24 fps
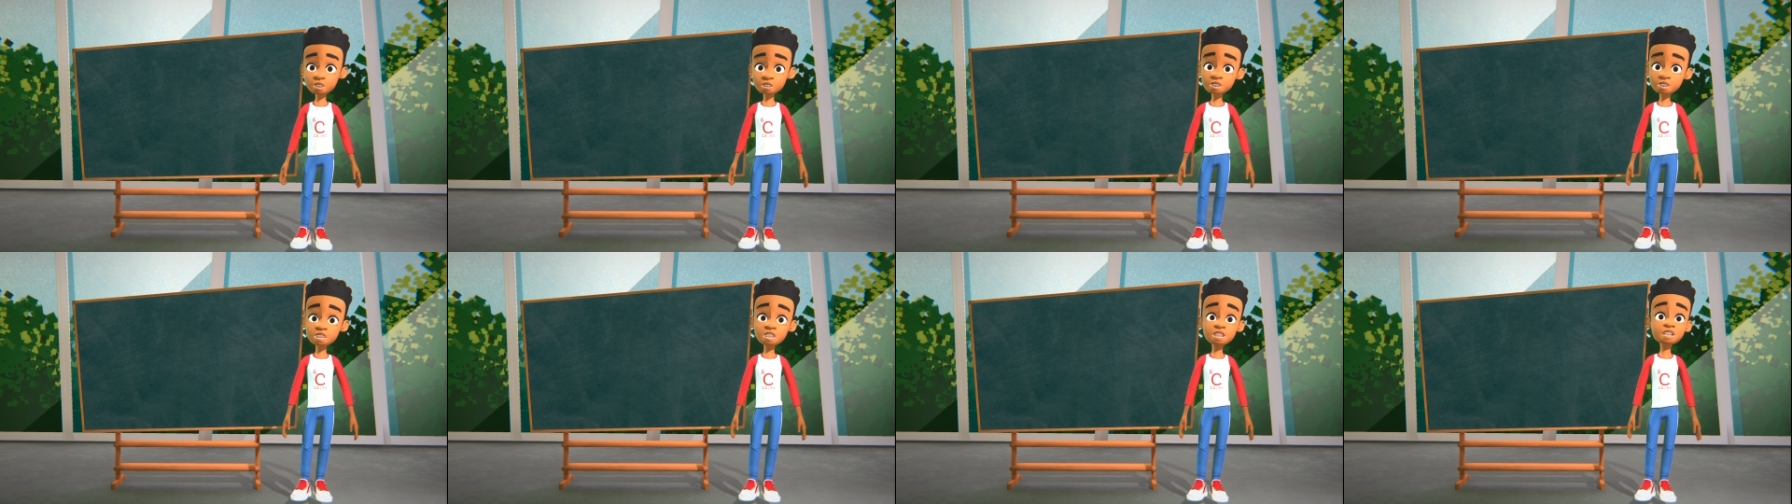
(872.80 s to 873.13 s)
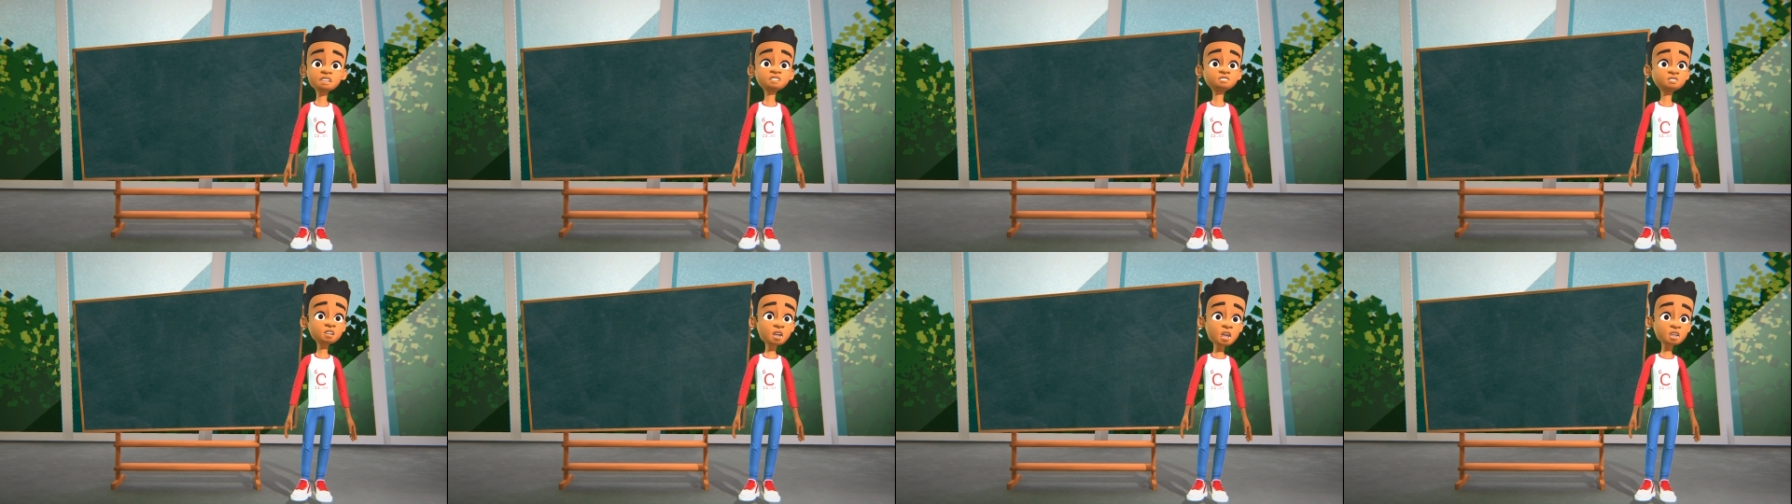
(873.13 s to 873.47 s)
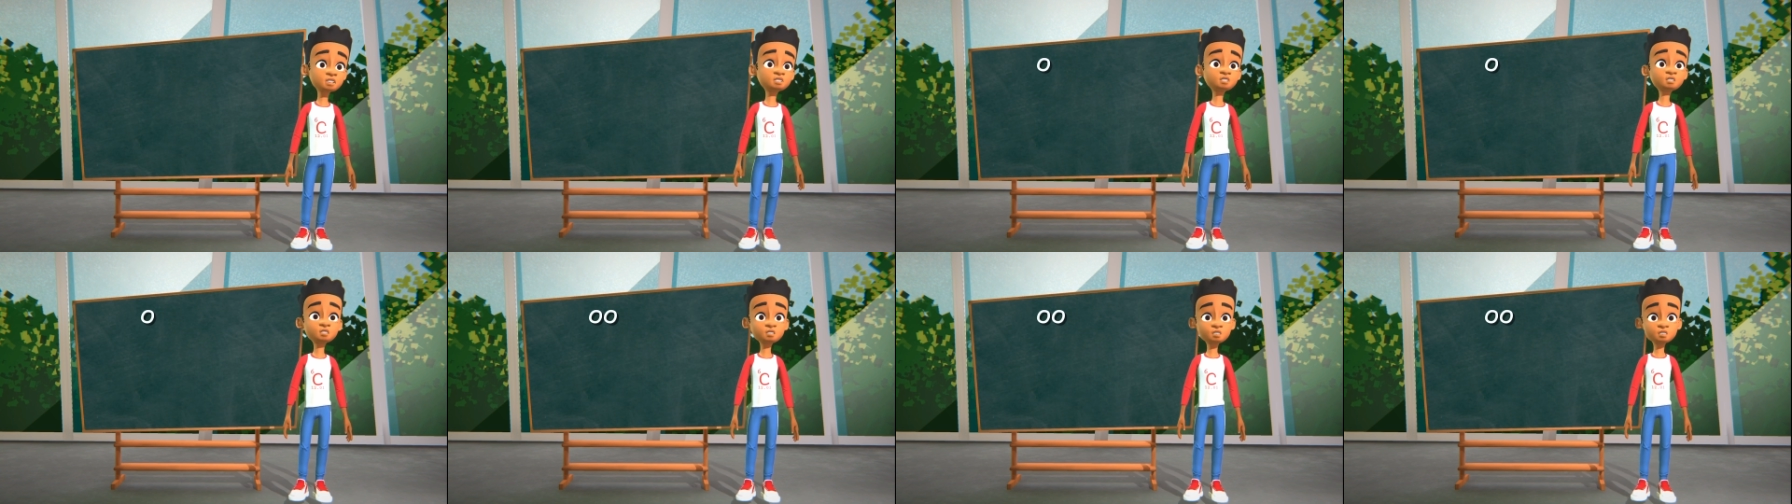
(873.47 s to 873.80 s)
one is
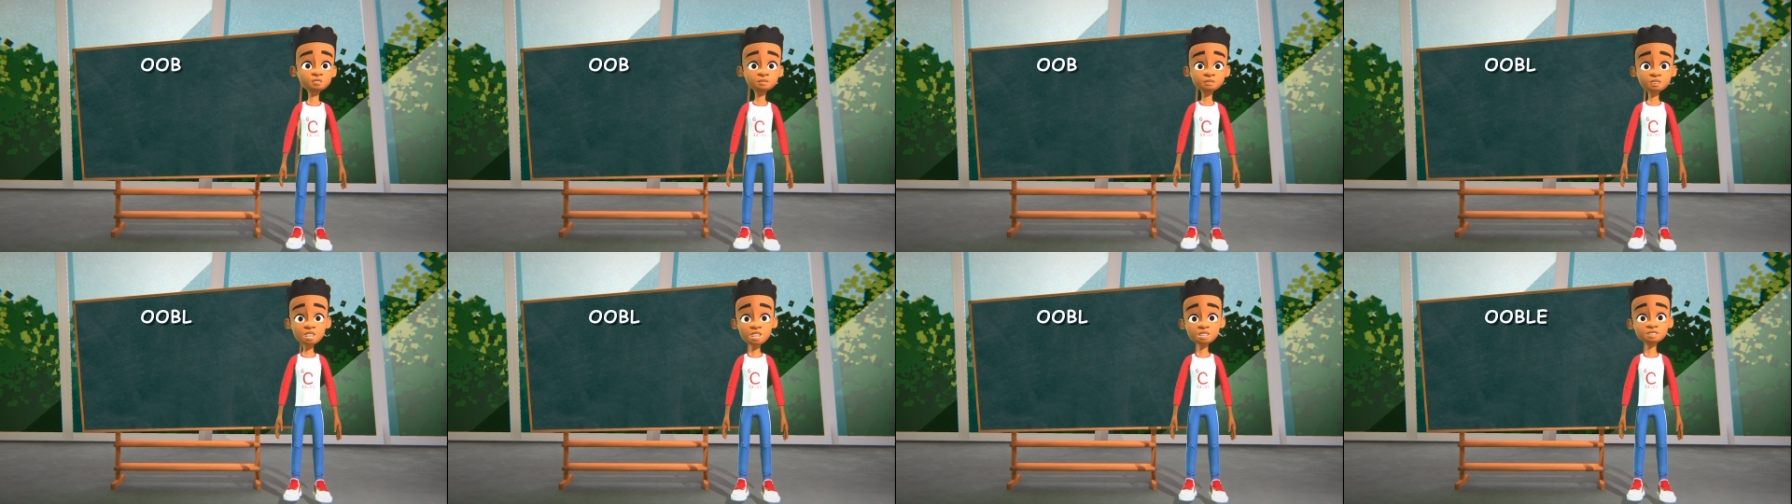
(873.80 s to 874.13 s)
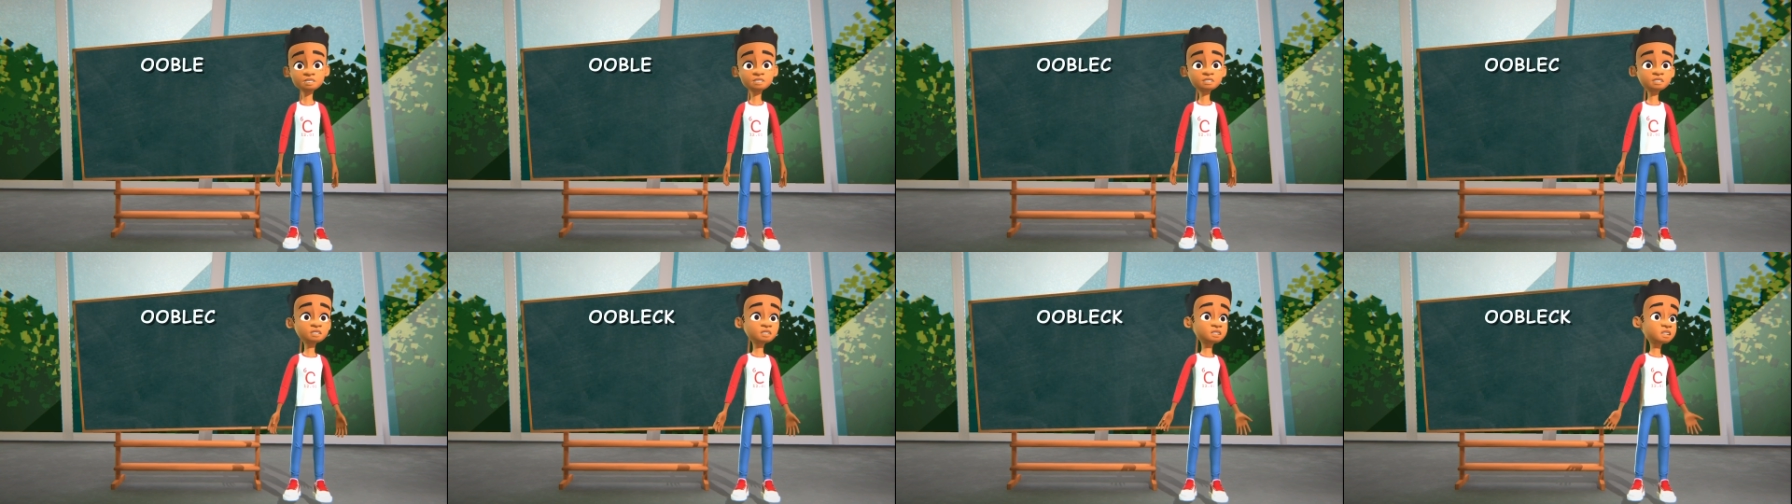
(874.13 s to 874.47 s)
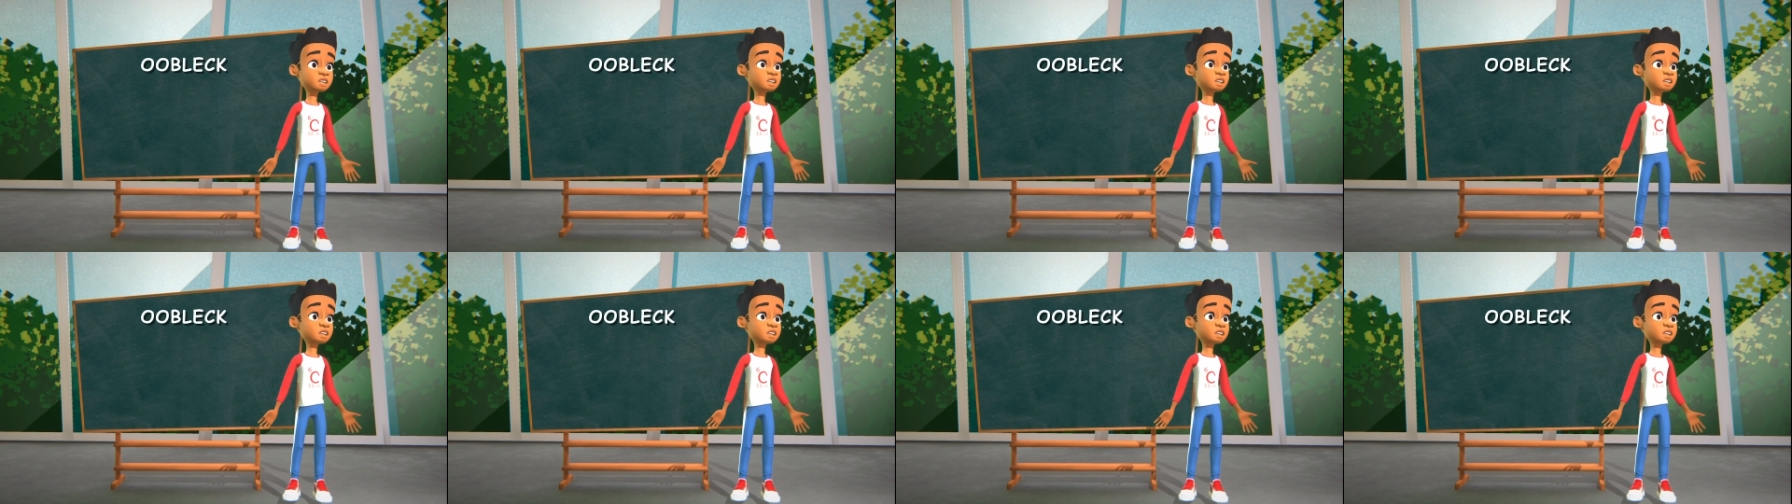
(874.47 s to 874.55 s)
called oobleck,